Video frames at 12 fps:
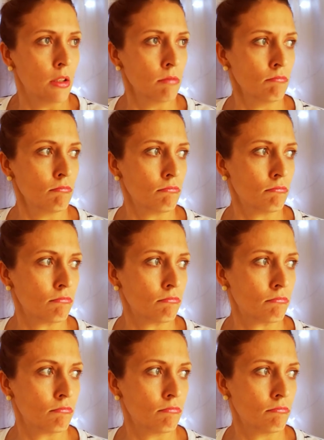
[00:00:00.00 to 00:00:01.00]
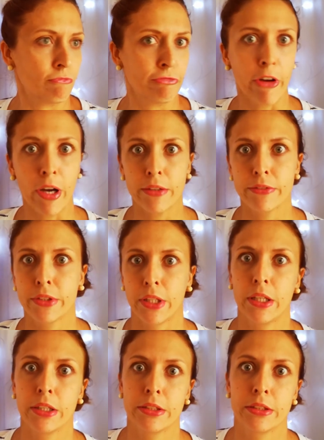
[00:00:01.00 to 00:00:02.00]
hmm, five
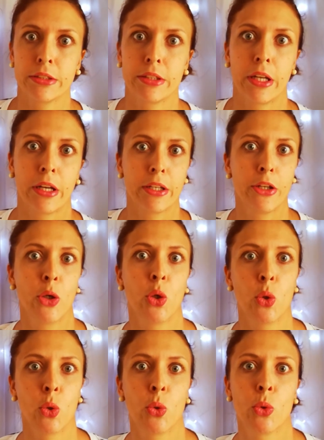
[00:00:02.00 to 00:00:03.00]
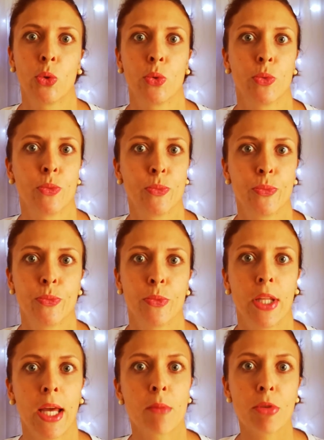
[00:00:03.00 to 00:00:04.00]
signs that I know
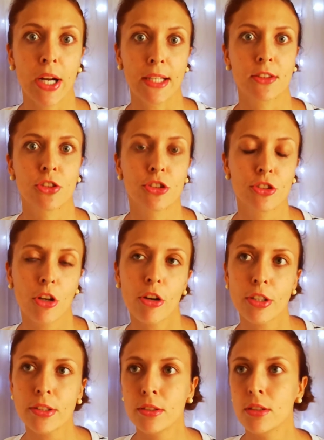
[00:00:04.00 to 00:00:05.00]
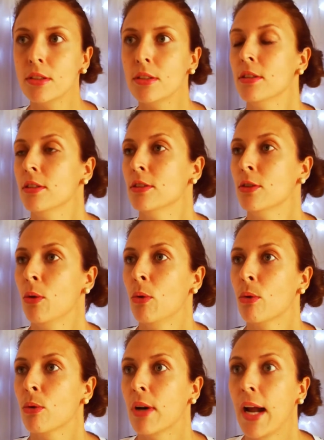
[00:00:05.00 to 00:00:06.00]
labor has started
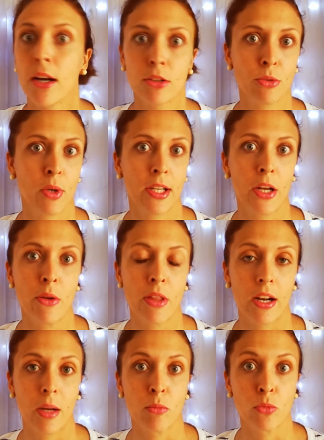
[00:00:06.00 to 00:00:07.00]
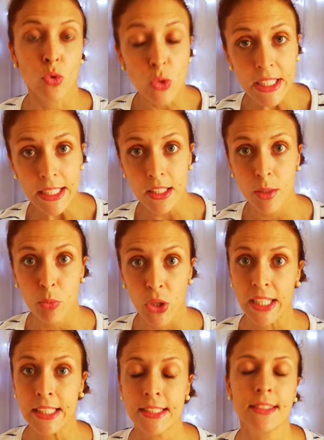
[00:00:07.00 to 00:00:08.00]
or how do I know that I'm really
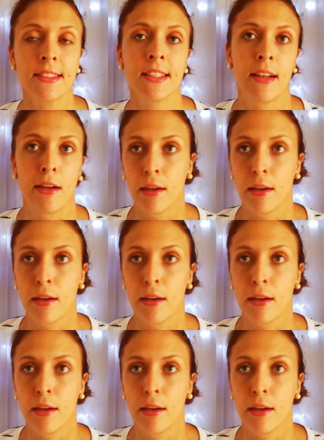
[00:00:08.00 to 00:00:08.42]
pregnant,